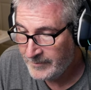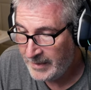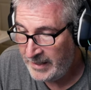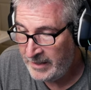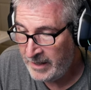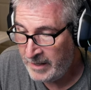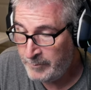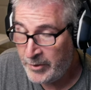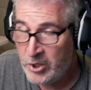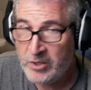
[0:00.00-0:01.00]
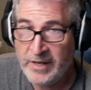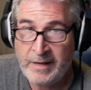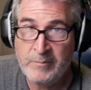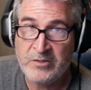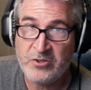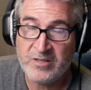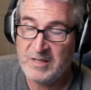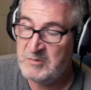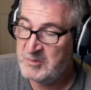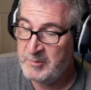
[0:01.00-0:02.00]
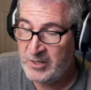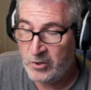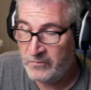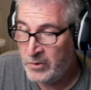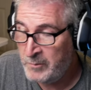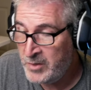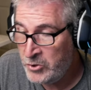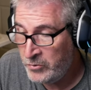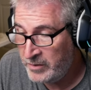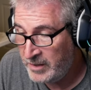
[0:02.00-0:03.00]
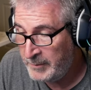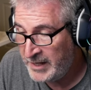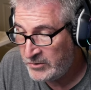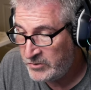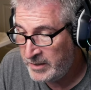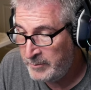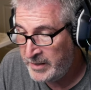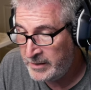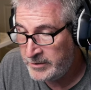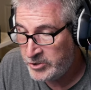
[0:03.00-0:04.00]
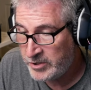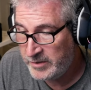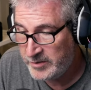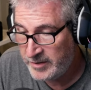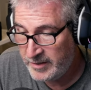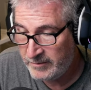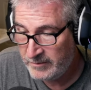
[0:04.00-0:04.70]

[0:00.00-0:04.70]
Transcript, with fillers: And Paul Heyman just seems to be over the moon about Tripp being in charge now.